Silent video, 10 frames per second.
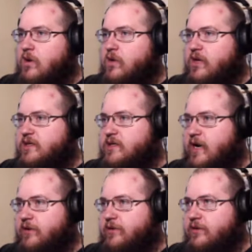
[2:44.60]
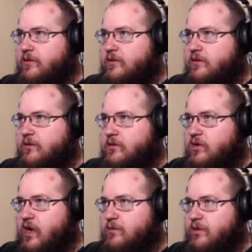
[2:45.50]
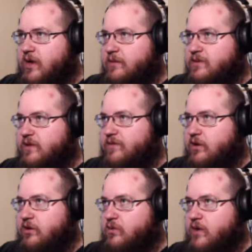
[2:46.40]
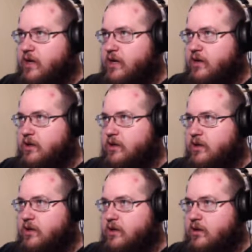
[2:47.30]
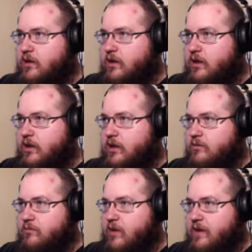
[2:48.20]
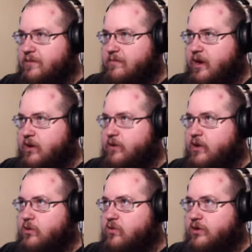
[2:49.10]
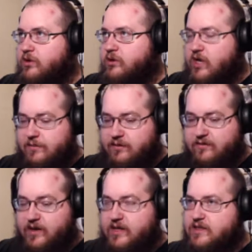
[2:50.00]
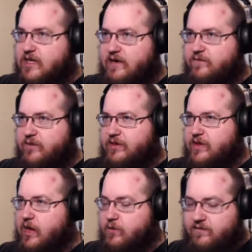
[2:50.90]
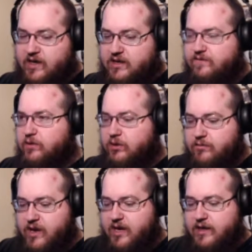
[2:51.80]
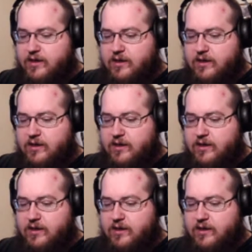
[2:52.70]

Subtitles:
head south, try and pick up stuff along the way, and maybe make our way north to Chapel of Lights if we think we've got the fuel to make it.